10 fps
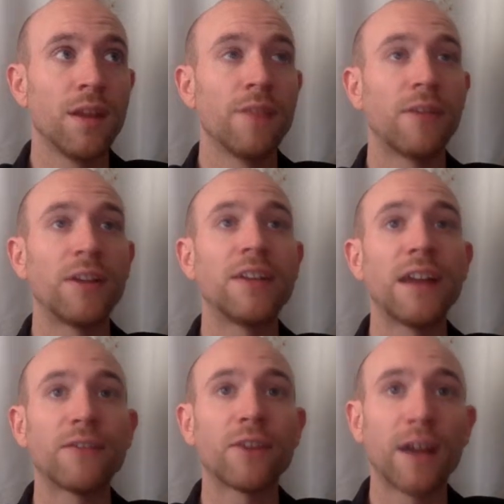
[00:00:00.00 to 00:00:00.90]
If I
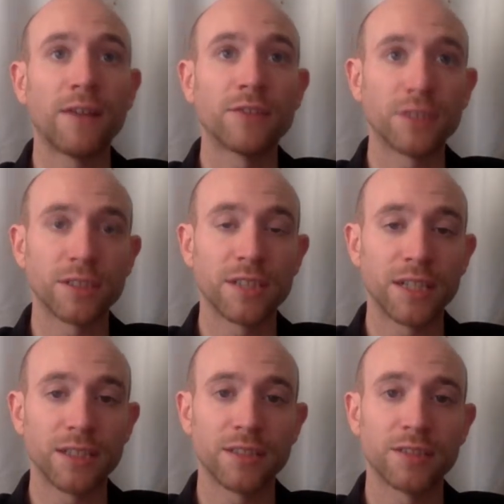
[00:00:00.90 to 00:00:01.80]
never have
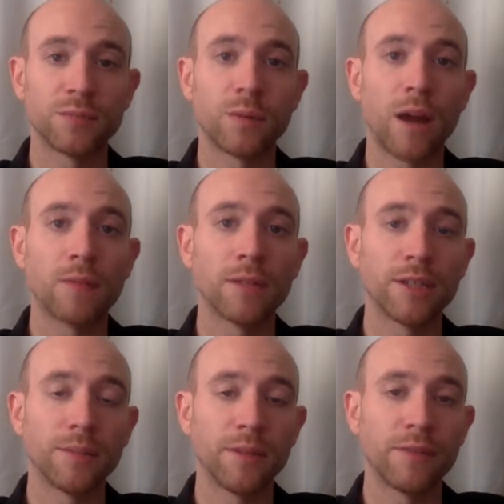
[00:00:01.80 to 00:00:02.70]
success, this is probably going
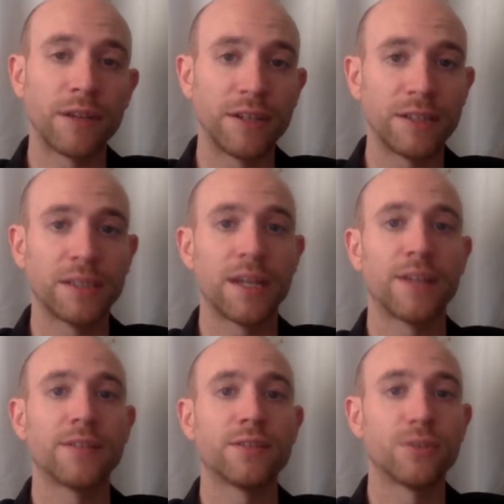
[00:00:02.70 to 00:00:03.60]
to be a very
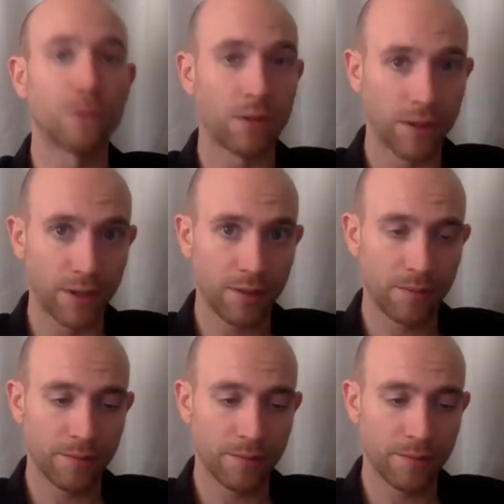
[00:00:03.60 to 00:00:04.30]
sad story.